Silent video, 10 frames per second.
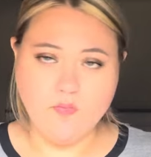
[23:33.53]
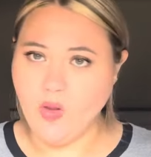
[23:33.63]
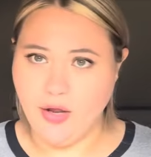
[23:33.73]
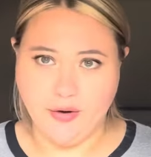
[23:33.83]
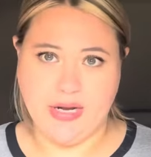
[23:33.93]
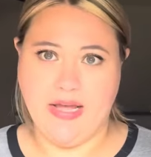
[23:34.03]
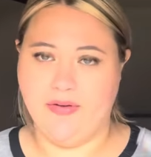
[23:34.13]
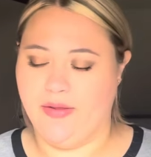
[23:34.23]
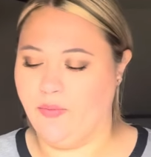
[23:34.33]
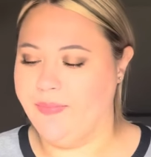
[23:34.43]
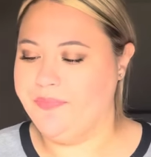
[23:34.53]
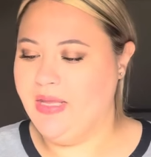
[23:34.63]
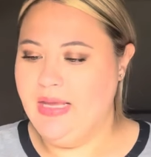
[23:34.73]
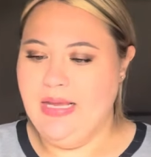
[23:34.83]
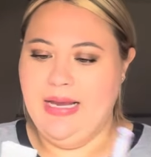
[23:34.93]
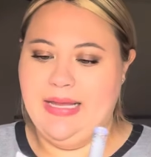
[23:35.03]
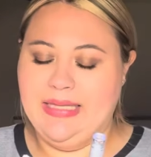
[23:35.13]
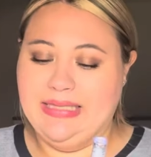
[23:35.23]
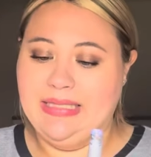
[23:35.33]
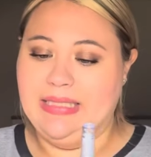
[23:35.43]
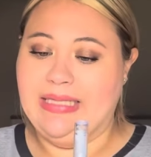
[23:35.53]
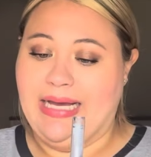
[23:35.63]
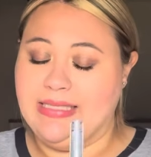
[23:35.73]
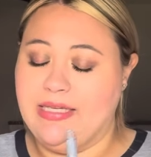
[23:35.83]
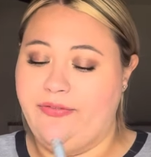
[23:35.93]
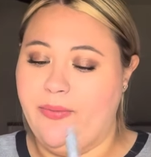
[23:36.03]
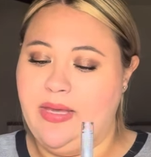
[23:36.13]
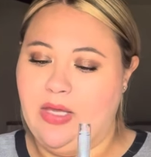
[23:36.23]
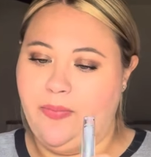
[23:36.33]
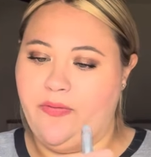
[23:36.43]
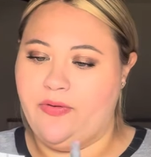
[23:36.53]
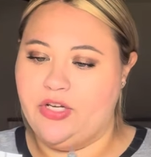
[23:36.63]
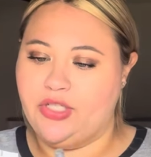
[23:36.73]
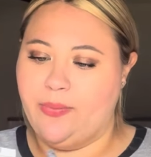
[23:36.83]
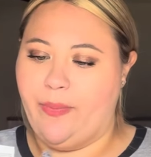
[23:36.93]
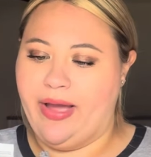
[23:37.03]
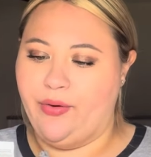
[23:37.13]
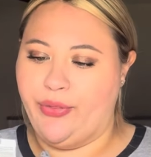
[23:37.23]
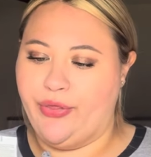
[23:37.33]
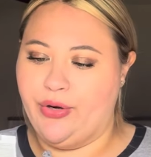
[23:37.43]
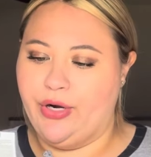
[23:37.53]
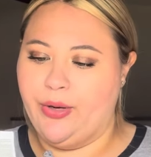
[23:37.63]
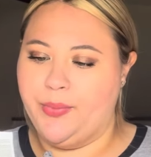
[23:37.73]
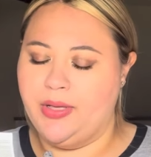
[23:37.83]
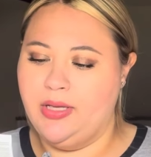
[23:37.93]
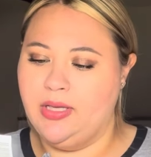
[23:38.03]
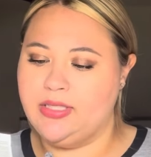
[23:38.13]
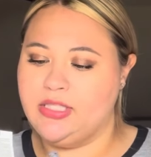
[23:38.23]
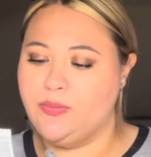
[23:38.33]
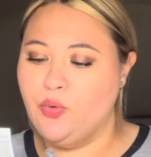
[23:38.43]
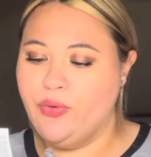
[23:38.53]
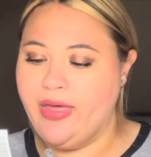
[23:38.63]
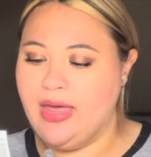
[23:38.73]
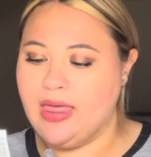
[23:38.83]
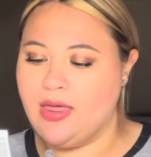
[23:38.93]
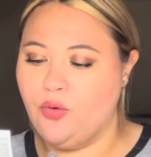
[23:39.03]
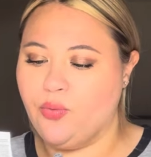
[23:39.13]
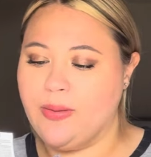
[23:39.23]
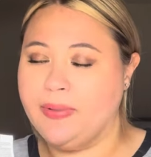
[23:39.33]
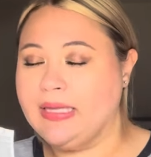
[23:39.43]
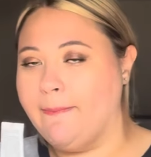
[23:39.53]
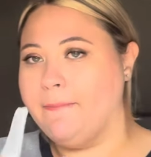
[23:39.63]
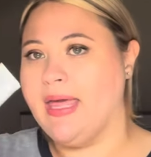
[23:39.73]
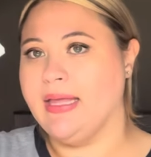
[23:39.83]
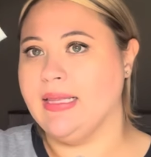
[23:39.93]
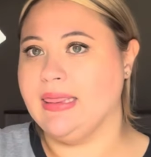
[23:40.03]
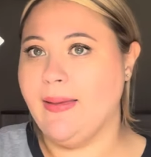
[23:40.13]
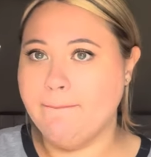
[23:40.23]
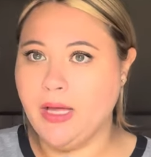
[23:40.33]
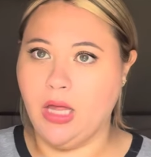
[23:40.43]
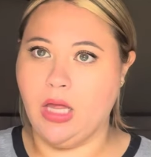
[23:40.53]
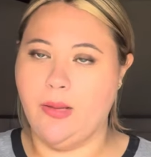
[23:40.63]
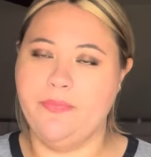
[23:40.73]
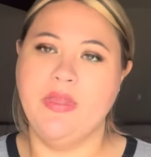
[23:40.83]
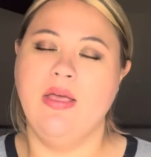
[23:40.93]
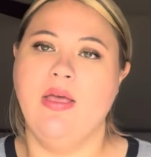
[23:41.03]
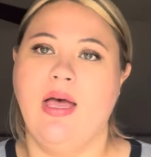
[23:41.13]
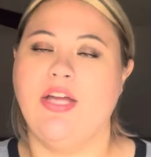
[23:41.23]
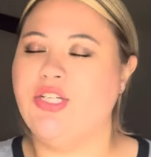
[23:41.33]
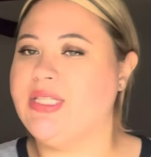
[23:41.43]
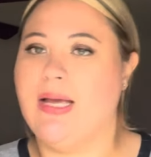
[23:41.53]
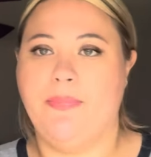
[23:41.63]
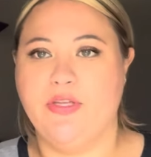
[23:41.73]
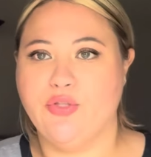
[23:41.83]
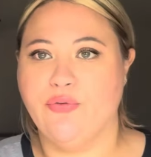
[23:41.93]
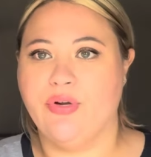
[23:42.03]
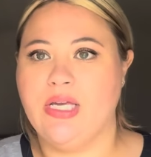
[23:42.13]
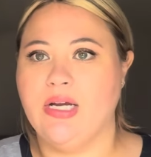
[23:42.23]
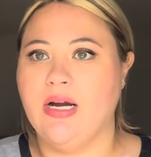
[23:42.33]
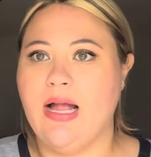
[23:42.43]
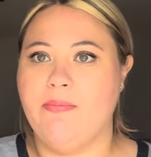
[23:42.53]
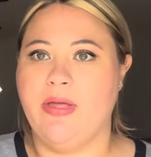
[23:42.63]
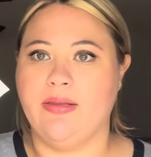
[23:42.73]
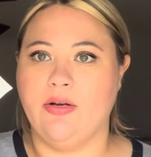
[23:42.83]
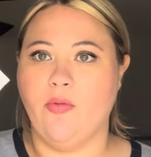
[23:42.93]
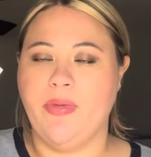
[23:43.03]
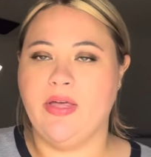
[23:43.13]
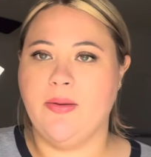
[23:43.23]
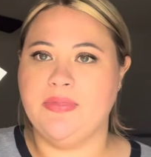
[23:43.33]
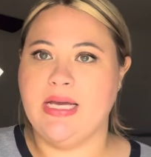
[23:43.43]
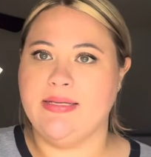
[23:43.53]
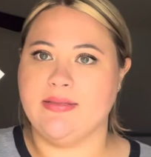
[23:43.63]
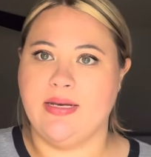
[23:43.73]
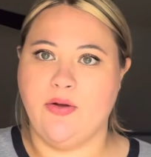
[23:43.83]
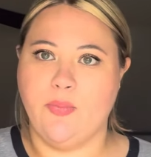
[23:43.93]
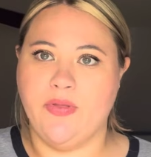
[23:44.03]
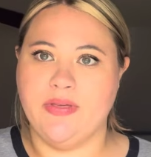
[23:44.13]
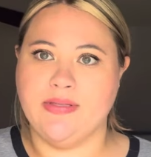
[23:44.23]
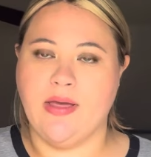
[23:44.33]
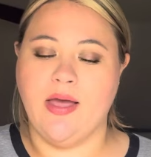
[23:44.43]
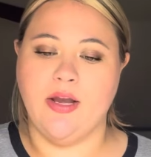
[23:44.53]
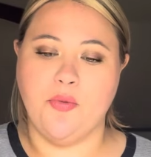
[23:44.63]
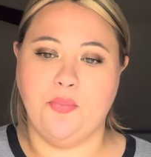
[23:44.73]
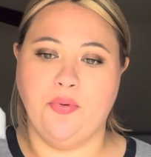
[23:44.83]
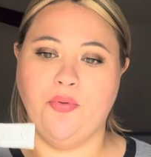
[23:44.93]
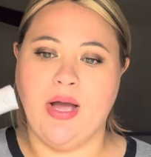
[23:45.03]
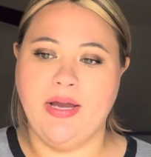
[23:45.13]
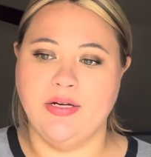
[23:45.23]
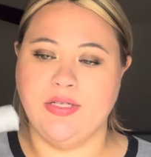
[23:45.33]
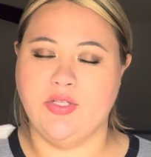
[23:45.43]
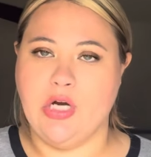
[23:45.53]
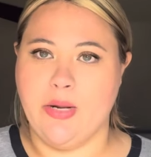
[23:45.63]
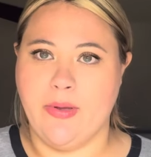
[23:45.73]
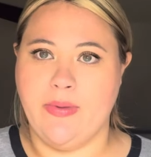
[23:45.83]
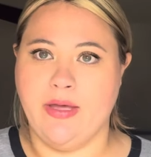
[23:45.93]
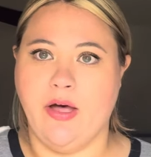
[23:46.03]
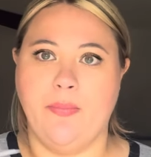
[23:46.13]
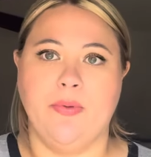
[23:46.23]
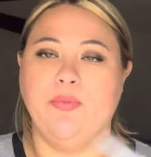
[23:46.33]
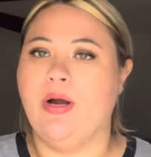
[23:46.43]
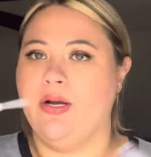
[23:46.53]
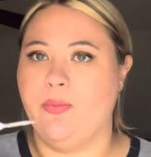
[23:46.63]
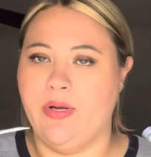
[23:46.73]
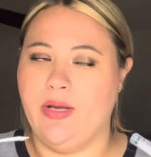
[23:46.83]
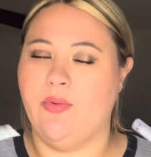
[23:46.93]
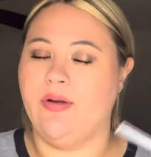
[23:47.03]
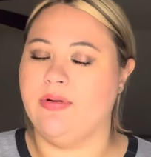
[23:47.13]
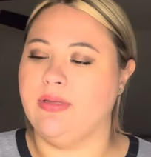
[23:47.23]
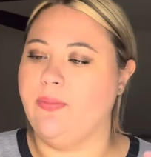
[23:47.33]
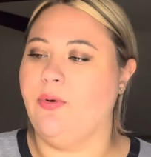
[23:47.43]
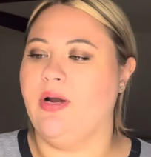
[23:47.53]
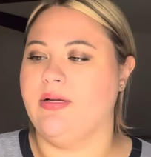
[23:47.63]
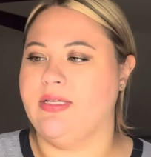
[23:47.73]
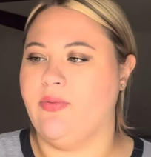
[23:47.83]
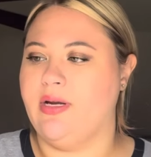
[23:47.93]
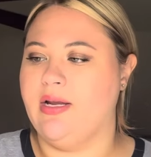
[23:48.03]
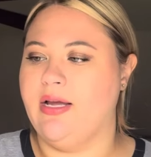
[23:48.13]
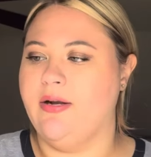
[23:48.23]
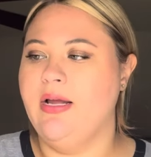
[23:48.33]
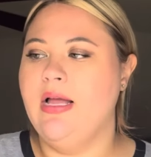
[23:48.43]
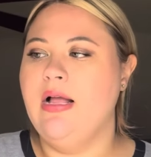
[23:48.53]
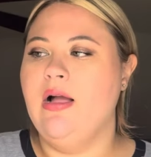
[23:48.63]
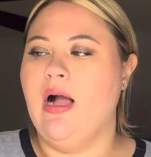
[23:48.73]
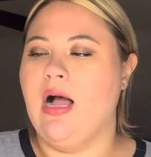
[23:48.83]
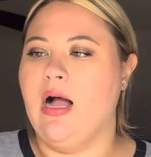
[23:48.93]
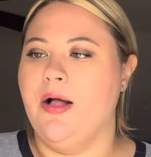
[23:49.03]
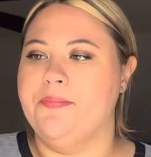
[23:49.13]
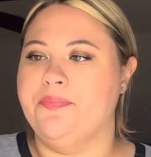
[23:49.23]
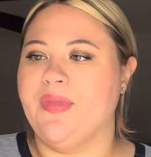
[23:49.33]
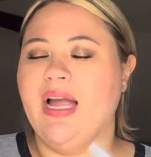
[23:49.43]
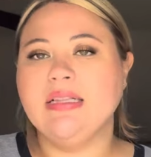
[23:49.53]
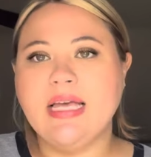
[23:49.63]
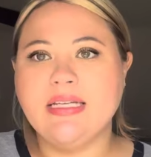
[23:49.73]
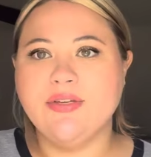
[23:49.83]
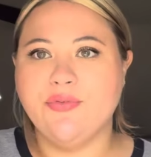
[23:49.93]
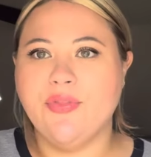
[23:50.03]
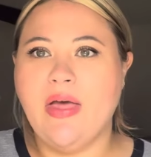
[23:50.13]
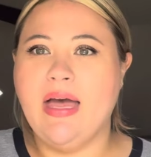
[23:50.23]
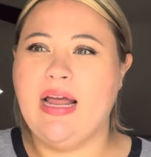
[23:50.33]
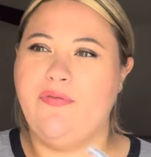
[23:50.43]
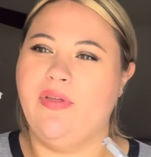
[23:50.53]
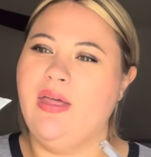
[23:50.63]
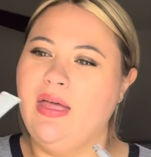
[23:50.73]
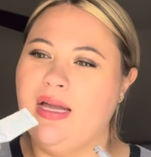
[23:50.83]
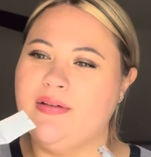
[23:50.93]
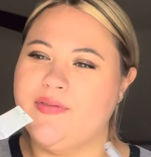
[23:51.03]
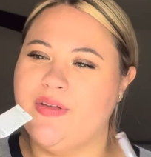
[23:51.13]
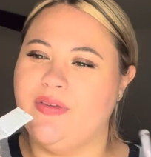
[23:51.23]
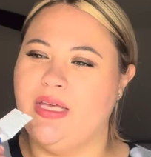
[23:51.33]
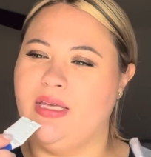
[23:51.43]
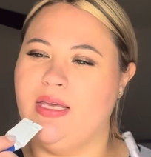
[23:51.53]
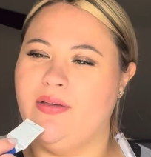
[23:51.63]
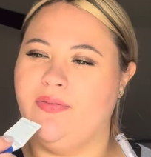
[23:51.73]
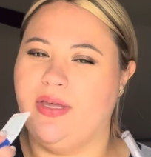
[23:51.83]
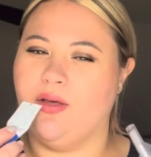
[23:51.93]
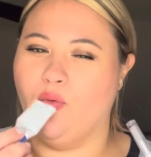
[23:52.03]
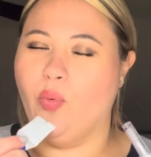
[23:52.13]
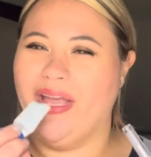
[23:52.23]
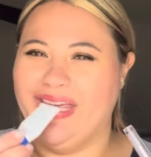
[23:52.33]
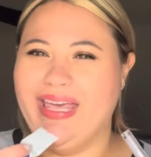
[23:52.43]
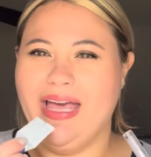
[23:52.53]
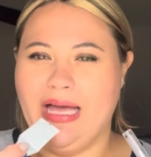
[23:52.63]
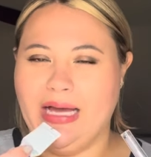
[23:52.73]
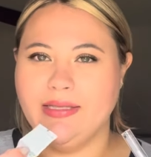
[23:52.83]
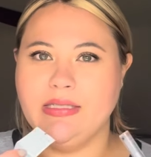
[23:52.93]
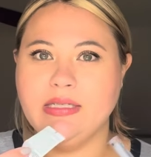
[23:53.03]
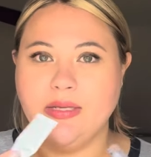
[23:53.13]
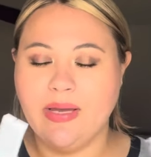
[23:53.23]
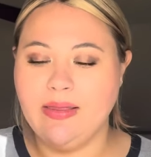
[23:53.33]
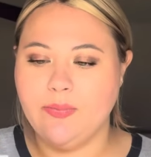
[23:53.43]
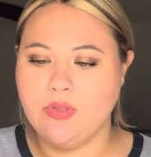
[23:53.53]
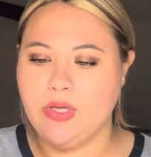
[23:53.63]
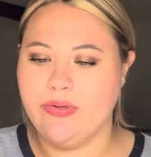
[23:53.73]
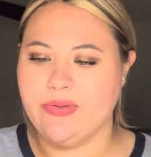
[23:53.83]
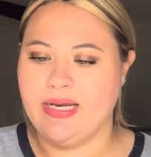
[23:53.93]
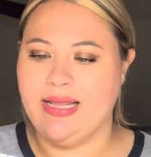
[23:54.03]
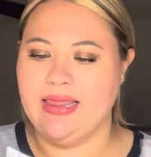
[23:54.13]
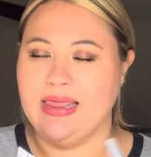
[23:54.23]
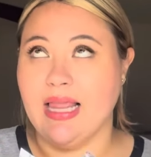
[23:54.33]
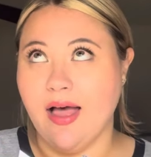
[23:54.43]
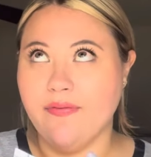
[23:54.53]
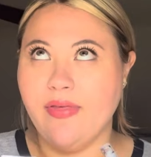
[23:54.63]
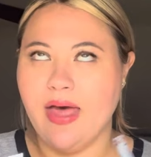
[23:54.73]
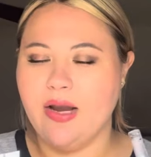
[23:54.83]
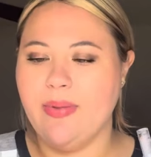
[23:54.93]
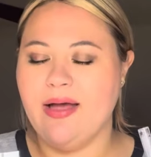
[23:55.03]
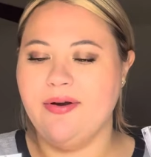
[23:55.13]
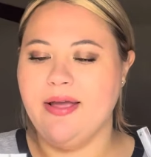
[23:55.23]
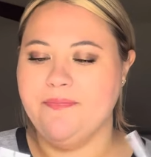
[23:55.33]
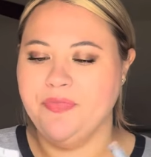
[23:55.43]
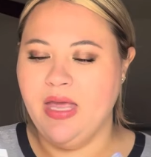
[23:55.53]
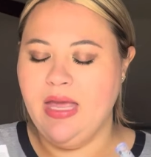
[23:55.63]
I already have another one. And then lastly for makeup, I finished the Biotherm Smoothing Replumping Lip Balm. I just kept this over here at my little makeup desk and I would put this on prior to starting my makeup and prior to putting whatever lip products I wanted on. Um, I liked it for that. I feel like it kind of did give like a white cast to my lips though, so I didn't love that about it.